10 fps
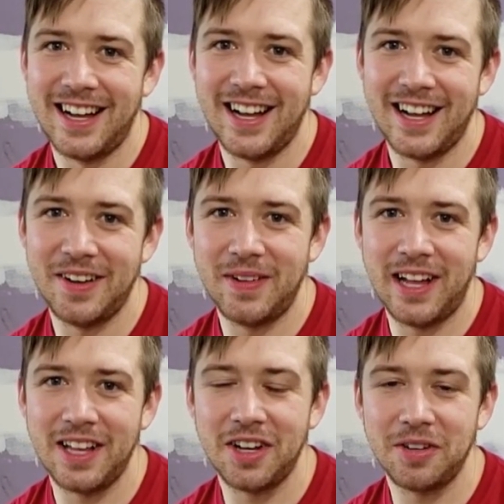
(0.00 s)

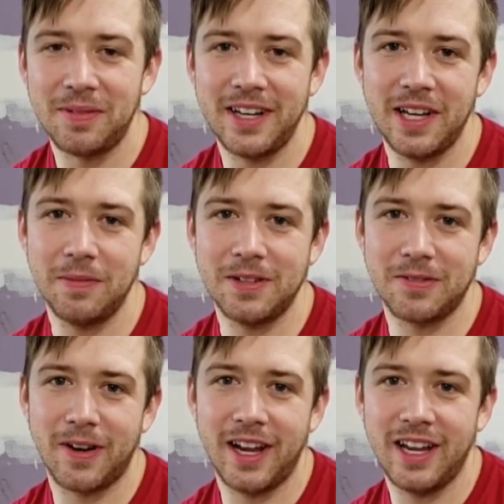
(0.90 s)
Hello, my name is
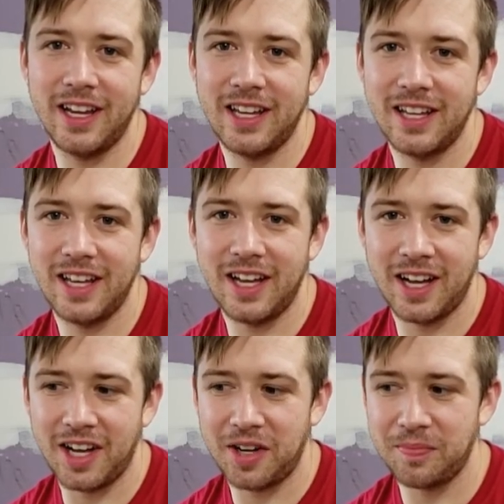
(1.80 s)
Ray.
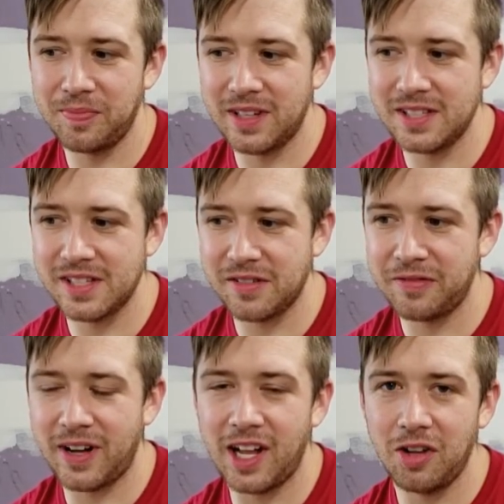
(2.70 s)
This is a
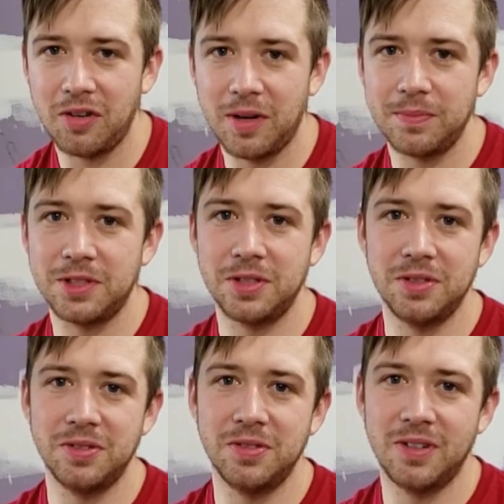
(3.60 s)
follow-up
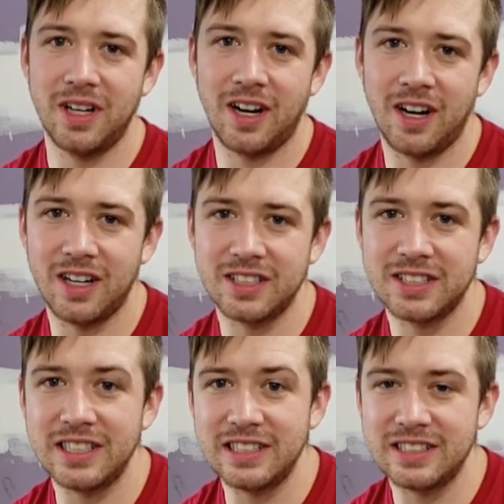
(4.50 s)
to our
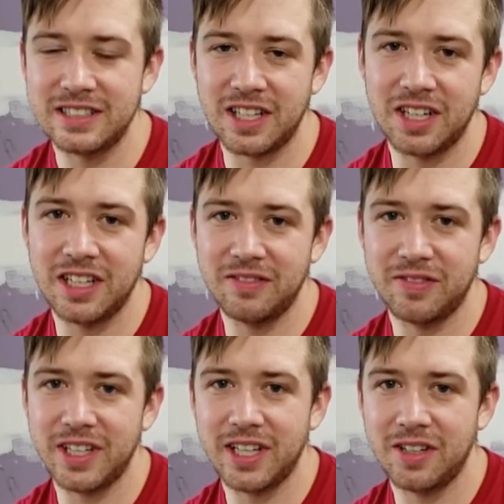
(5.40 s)
seed starting
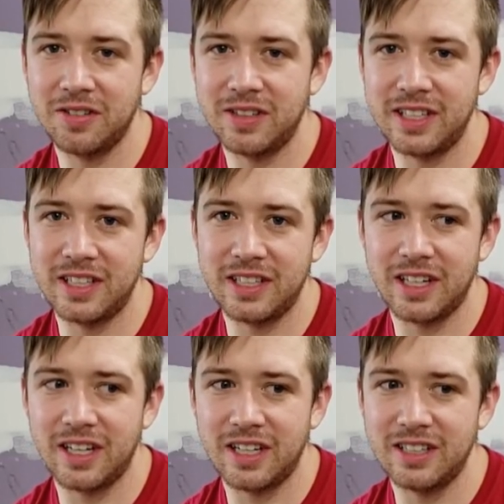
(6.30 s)
video in
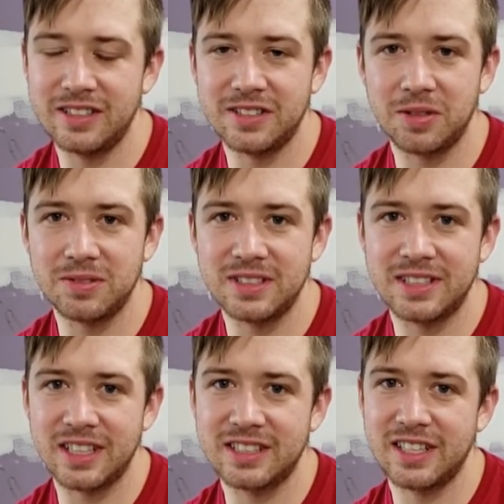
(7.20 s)
Zone
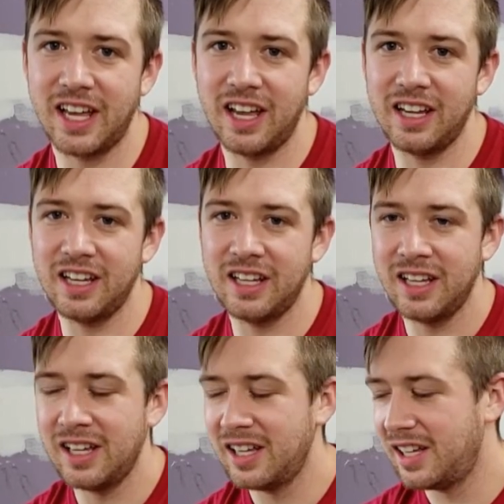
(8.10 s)
6A.
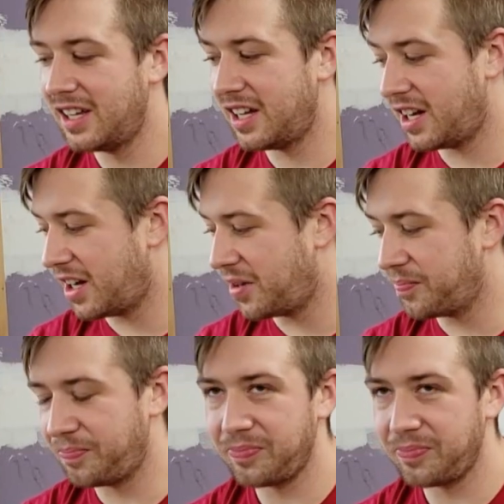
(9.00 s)
Um,